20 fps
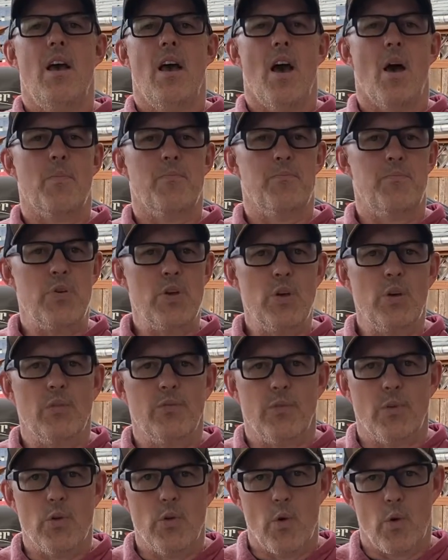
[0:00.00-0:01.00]
a
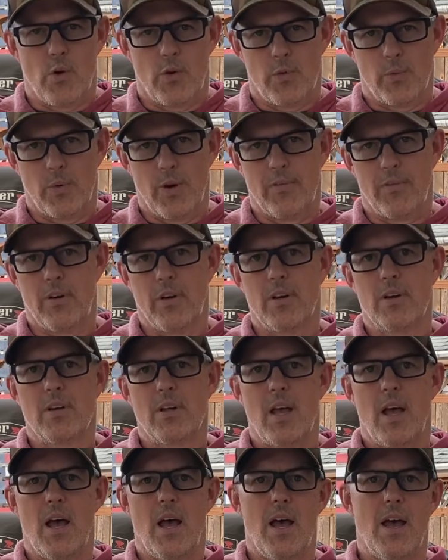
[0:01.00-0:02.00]
beautiful North River,
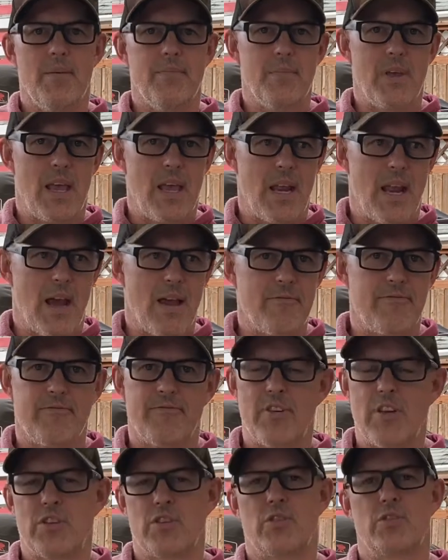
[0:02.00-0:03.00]
and I've
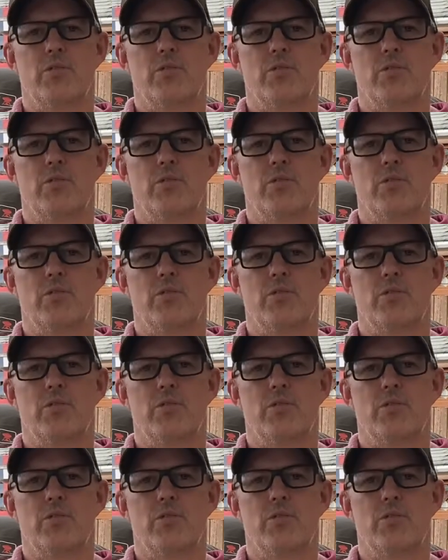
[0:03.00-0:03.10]
fished